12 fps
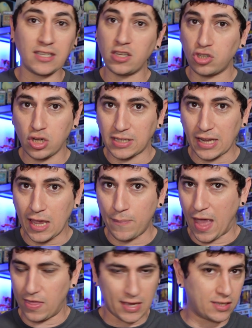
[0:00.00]
this is just
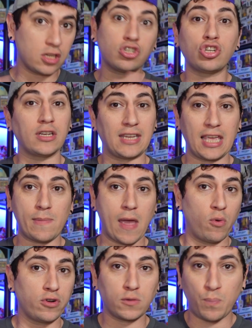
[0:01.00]
eBay. This is just eBay.
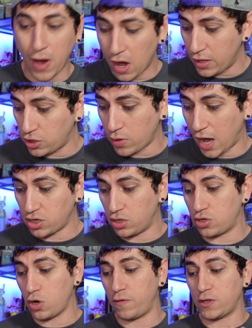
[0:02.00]
We're just barely scratching
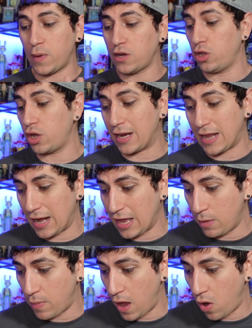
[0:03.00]
the surface by looking at
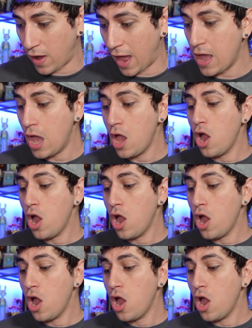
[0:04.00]
eBay, okay?